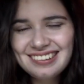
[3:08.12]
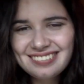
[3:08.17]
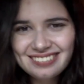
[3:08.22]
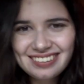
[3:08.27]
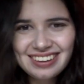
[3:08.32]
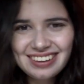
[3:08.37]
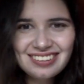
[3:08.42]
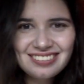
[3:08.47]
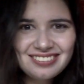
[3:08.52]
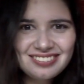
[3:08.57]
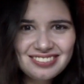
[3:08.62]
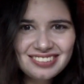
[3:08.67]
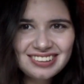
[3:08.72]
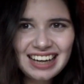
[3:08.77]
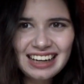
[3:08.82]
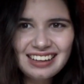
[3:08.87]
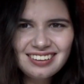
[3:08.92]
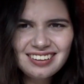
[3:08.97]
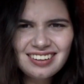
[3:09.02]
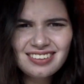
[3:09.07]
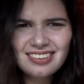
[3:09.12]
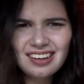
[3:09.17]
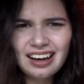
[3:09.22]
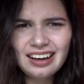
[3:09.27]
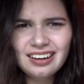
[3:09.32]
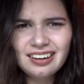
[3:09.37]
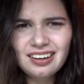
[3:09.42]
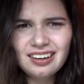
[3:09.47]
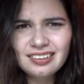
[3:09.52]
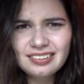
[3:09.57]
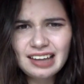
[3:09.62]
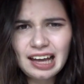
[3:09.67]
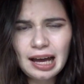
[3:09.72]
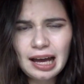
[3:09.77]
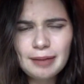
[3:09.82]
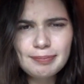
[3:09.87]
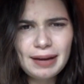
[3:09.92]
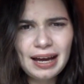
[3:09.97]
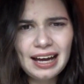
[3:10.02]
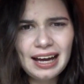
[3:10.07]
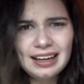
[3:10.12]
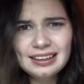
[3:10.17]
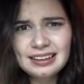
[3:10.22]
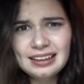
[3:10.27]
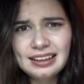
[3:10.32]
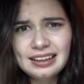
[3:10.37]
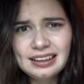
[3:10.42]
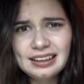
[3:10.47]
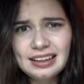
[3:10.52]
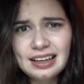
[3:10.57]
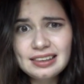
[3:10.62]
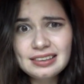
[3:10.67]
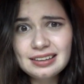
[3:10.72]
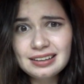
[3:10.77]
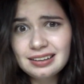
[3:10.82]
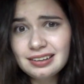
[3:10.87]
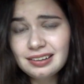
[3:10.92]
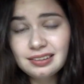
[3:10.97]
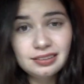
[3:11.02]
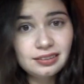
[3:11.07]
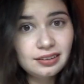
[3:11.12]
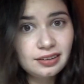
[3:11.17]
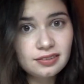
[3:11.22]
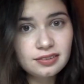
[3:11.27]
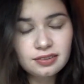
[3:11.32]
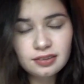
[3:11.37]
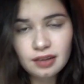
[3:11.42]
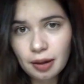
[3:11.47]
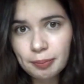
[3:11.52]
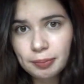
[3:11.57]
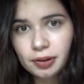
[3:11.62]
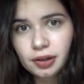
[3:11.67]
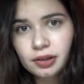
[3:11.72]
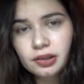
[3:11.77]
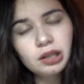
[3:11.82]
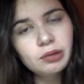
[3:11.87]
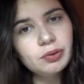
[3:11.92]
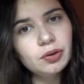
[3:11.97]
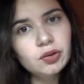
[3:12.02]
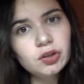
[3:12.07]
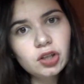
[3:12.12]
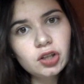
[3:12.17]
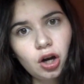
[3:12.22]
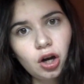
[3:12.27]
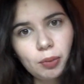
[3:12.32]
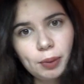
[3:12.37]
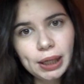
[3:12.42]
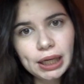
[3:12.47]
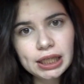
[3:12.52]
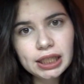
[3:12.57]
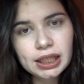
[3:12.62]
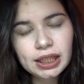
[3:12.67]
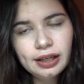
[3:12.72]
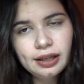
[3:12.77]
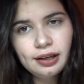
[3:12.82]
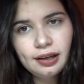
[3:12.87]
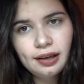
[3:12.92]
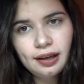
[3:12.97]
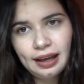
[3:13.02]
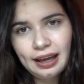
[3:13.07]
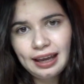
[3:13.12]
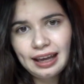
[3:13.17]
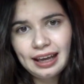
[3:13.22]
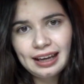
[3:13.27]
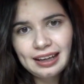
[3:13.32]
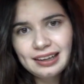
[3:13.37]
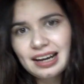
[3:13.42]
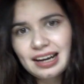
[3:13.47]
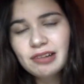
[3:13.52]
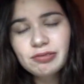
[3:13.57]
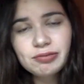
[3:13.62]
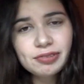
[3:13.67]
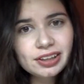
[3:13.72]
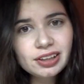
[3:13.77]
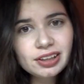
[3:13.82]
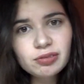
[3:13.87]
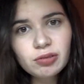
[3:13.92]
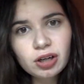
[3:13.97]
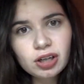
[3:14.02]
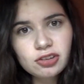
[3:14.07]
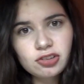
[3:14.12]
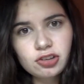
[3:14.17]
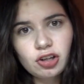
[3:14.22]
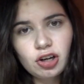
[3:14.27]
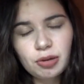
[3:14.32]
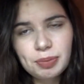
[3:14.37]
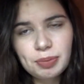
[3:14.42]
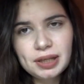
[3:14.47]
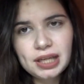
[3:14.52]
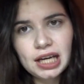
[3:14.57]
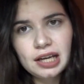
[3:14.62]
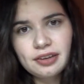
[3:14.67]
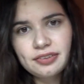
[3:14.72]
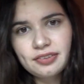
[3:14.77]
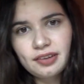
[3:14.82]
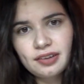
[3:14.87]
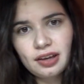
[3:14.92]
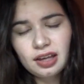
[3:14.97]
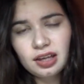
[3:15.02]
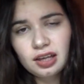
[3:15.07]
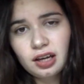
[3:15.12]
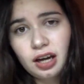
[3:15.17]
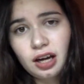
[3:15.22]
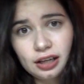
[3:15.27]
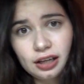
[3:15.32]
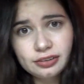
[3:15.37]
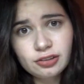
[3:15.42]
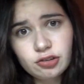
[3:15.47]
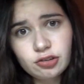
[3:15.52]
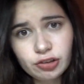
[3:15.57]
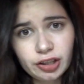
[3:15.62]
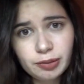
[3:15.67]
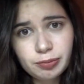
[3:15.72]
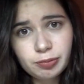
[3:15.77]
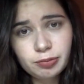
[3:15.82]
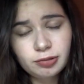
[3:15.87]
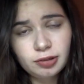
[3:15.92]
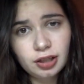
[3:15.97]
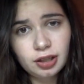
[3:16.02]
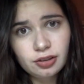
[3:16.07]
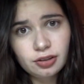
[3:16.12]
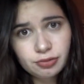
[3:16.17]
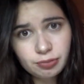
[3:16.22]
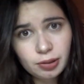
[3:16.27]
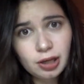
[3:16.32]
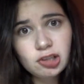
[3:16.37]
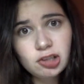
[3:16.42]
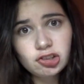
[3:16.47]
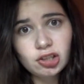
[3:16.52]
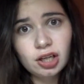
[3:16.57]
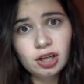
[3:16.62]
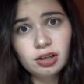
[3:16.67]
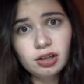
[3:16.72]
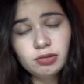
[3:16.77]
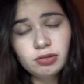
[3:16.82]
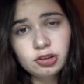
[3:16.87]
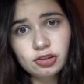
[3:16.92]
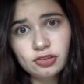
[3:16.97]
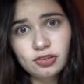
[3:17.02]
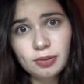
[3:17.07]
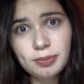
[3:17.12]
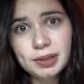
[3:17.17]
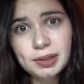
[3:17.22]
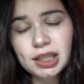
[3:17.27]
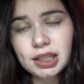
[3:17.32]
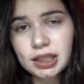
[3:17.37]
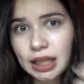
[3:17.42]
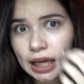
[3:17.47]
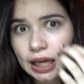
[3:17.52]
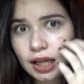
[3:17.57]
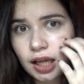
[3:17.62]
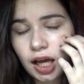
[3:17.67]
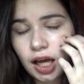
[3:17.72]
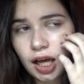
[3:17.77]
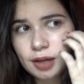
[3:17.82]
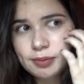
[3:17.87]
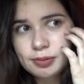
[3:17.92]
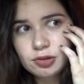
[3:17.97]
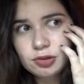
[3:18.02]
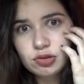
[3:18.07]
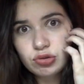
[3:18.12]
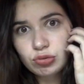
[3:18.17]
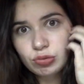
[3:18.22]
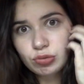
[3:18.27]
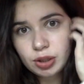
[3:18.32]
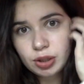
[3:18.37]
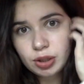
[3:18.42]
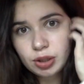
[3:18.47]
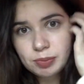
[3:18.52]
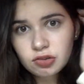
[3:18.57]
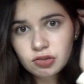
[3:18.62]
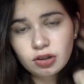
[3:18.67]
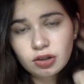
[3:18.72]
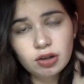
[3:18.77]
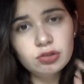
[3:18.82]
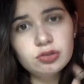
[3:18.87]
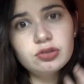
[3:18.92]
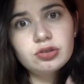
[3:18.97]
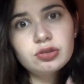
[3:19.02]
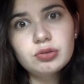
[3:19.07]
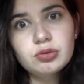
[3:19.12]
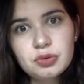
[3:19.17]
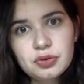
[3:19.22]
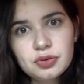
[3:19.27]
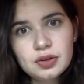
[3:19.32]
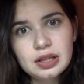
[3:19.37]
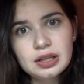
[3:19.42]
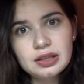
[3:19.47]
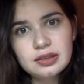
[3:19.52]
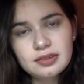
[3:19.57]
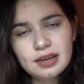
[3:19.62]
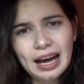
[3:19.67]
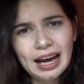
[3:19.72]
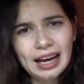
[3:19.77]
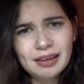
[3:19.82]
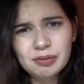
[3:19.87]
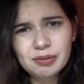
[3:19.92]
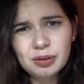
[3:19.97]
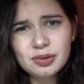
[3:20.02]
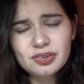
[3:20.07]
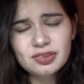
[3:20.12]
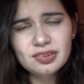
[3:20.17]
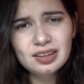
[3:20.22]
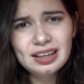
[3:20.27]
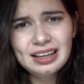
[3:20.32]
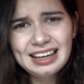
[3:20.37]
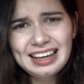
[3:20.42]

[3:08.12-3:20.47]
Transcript: We kind of decided on that back in, I think, December that we were going, and I really wanted to go because on the trip was Russia, which is something that I've been dreaming to go to since I was,